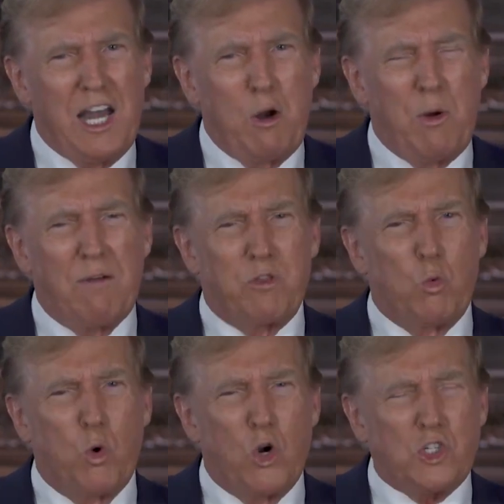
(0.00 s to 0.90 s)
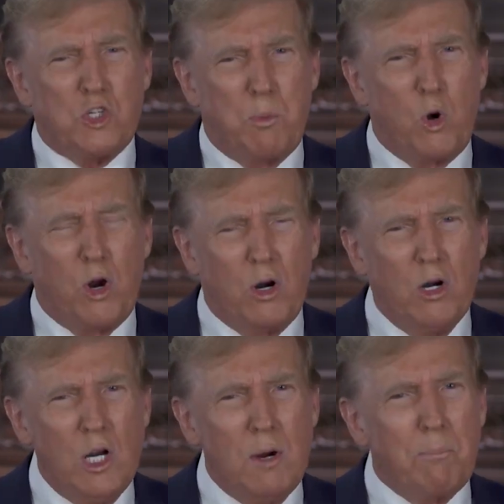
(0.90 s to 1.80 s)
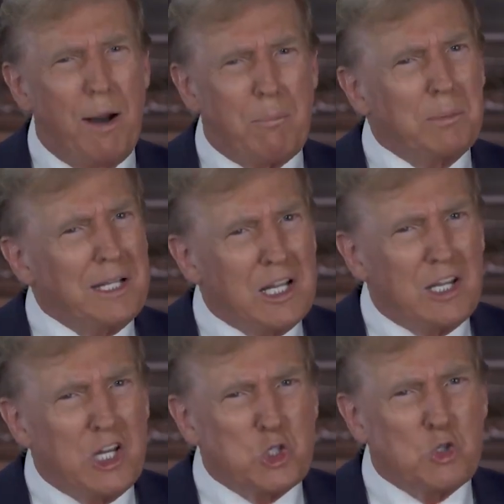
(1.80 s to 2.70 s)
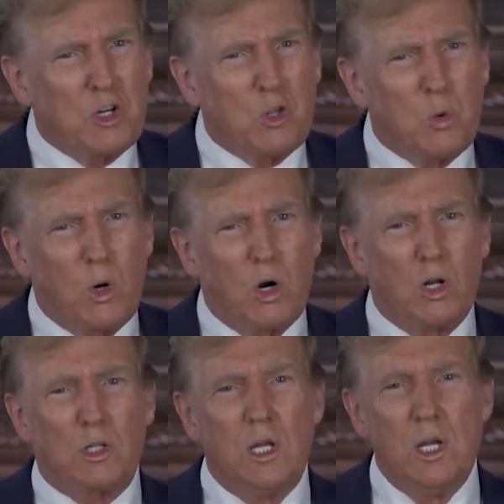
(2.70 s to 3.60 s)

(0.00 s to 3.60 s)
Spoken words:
Now we have the worst border probably in the history of the world.